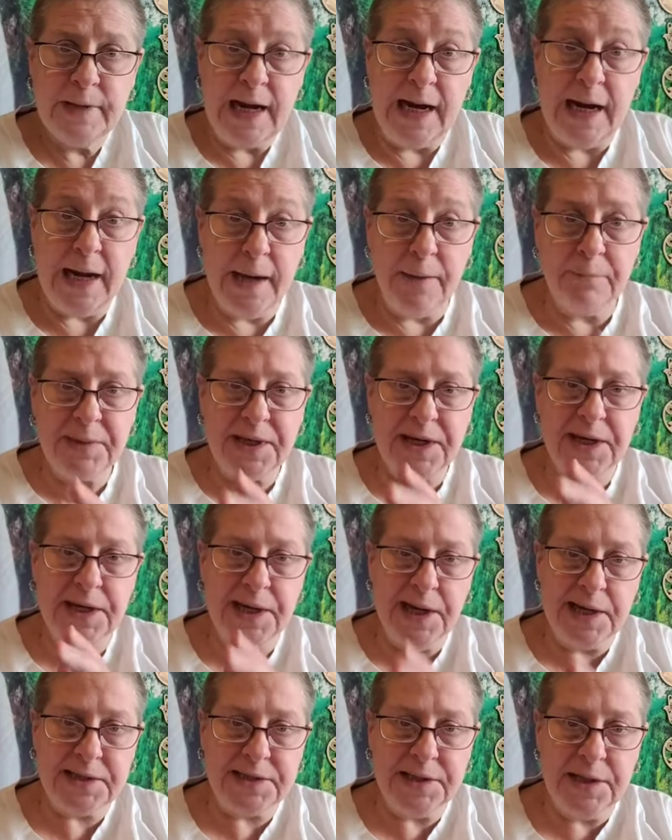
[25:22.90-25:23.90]
I am
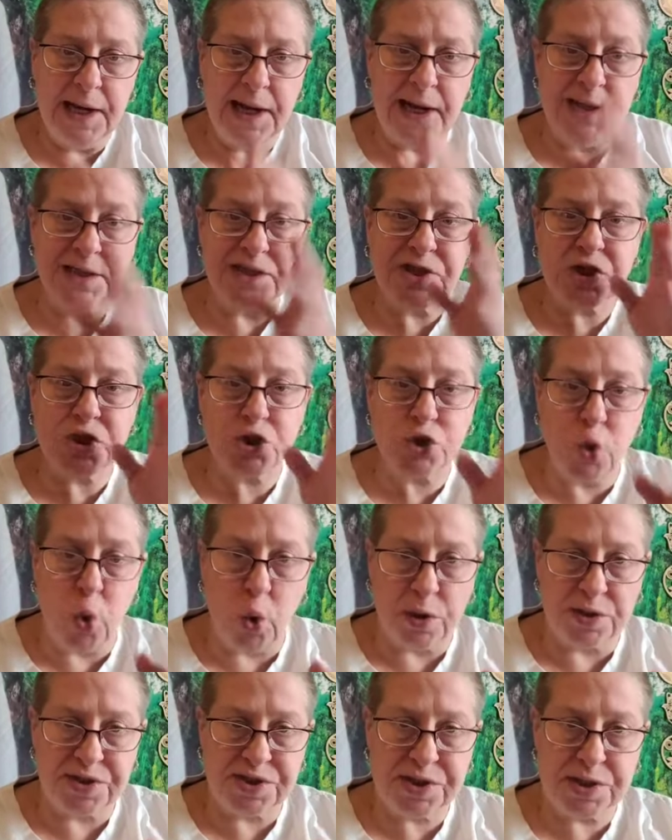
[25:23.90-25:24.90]
connected and
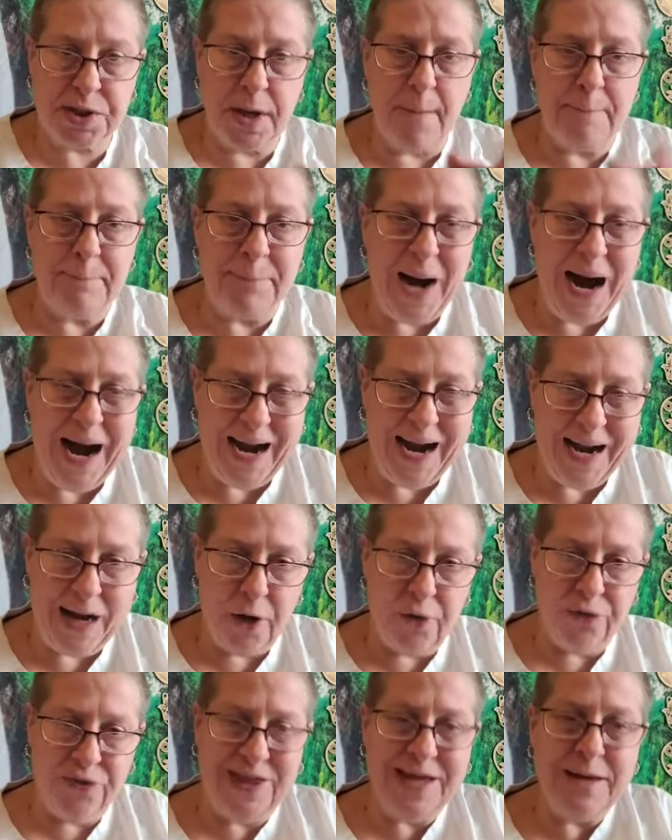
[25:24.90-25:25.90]
sourced by
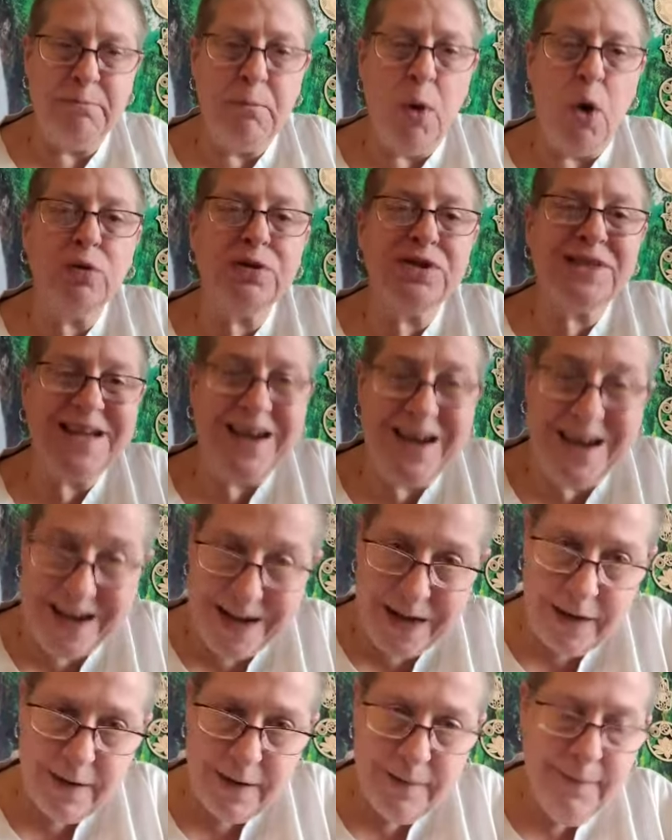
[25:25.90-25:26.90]
the Most
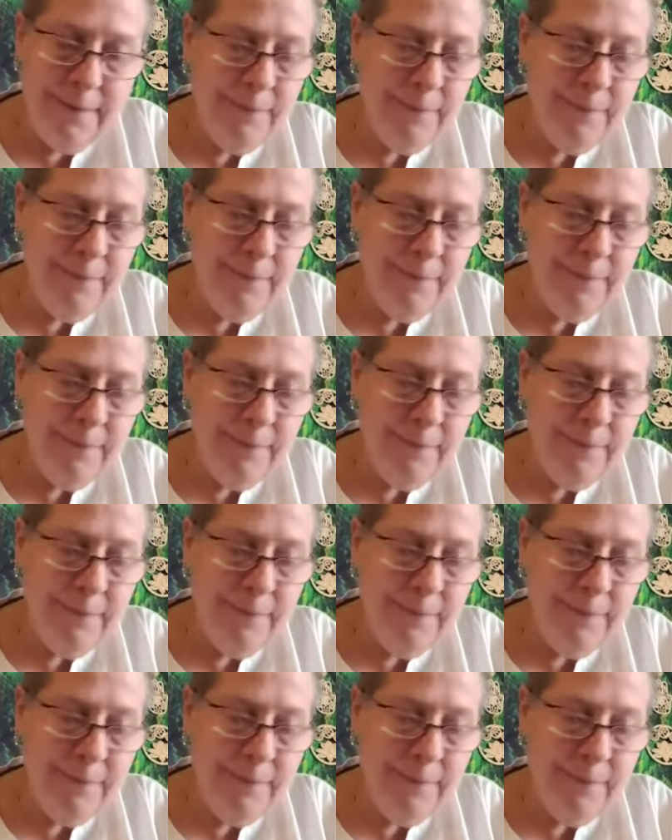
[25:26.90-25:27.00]
High,